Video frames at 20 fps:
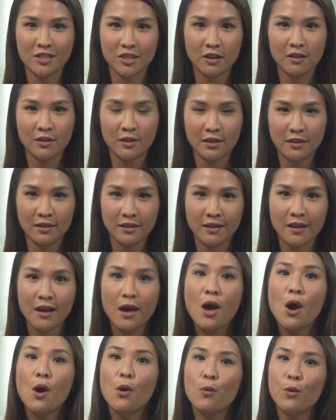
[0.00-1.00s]
Sean
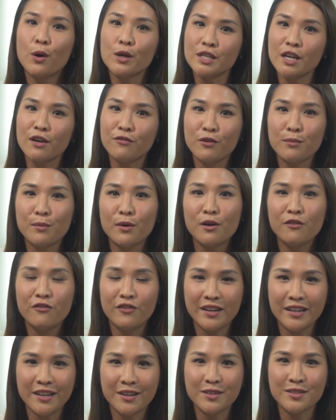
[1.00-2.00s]
Ng. Watch out for more
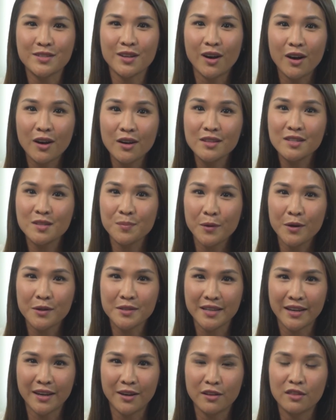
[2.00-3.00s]
videos on
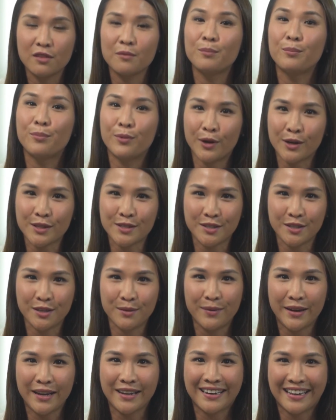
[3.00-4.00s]
sports health brought to you
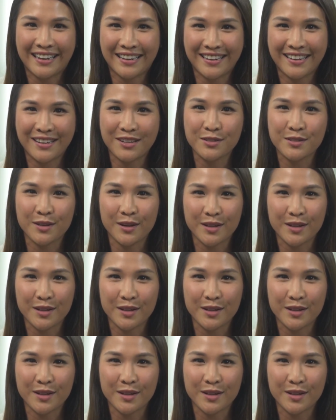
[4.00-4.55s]
by Gleneagles